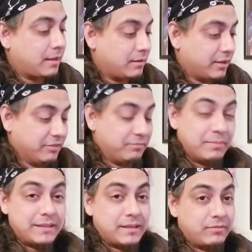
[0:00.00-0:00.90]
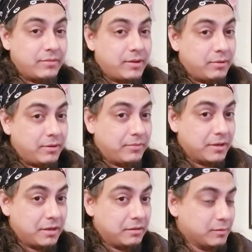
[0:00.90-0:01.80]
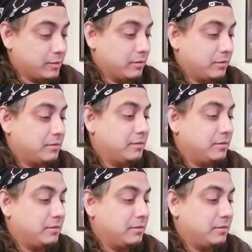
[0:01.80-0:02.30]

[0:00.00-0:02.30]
You have made that very fucking clear.